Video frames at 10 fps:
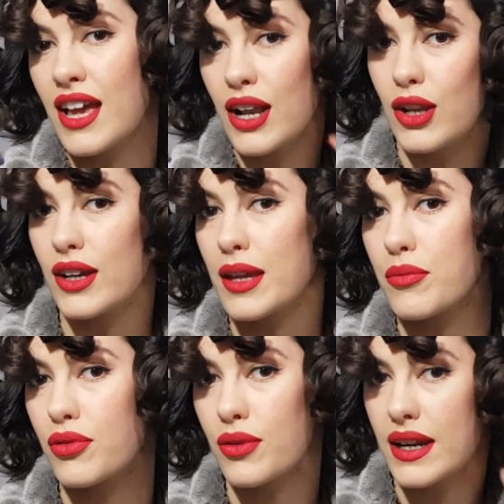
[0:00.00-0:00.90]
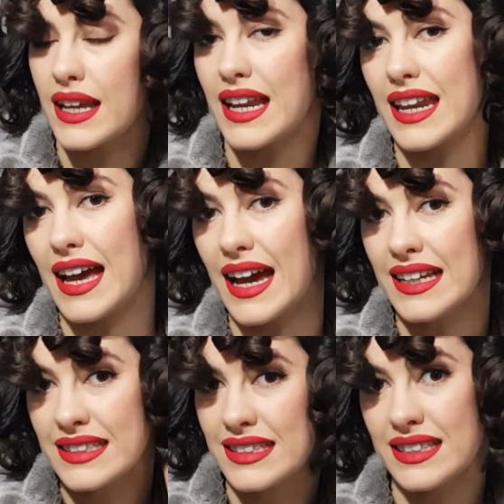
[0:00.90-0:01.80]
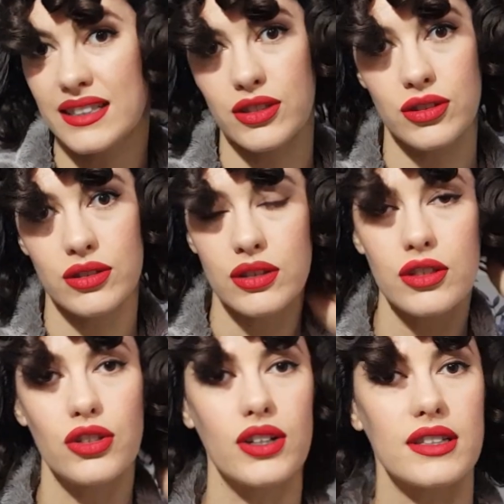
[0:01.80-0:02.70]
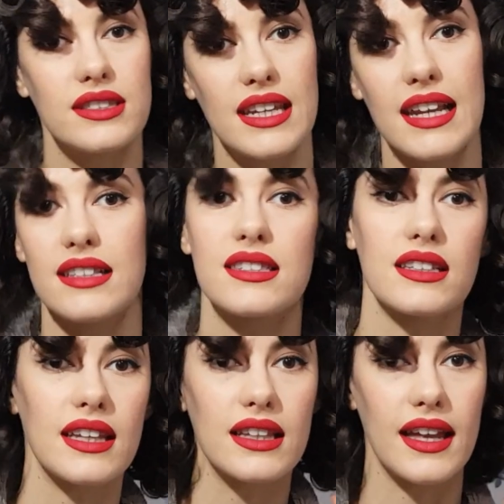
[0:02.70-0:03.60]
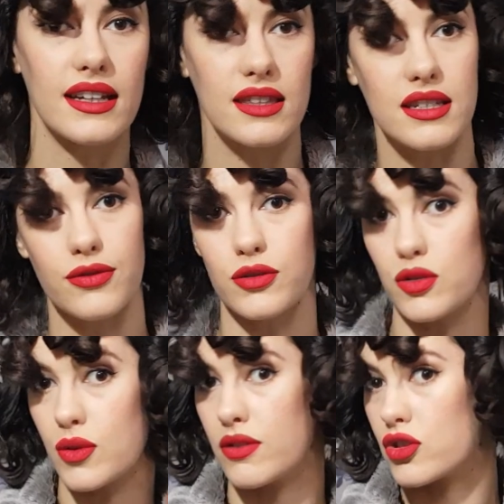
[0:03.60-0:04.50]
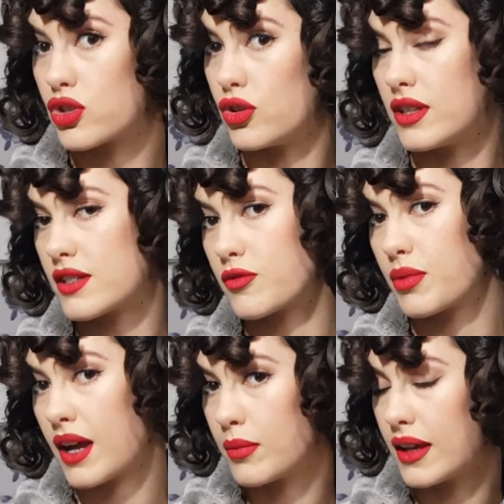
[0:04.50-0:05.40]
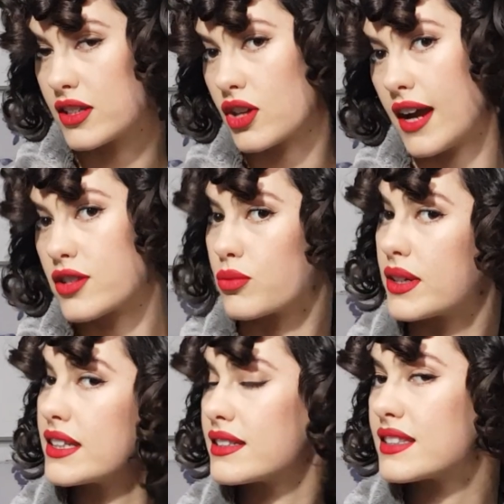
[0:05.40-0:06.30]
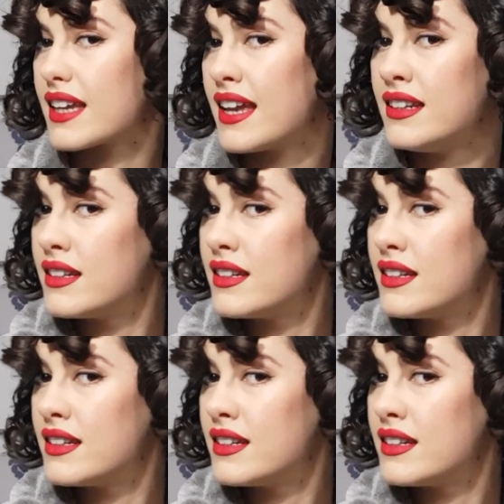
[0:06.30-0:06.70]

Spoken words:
looking pretty and nice. You can see instantly like the difference between the two. These have become like tighter ringlets again,